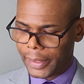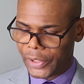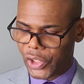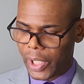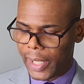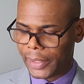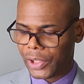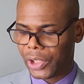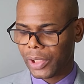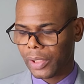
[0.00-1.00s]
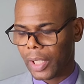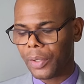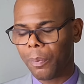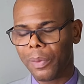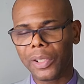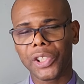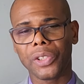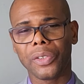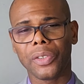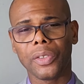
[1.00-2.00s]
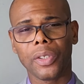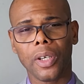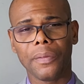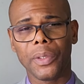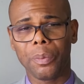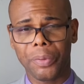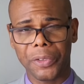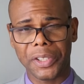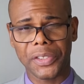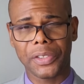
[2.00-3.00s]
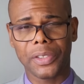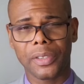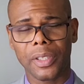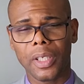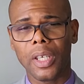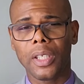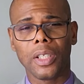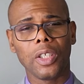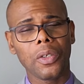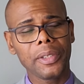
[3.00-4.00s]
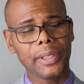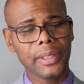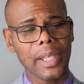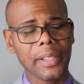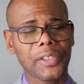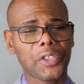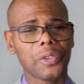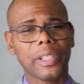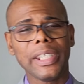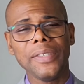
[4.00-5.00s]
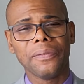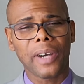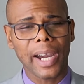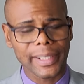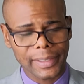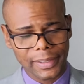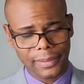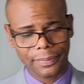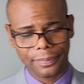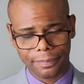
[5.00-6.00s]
the charge and the portion of the priest." The Lord said to the Levites,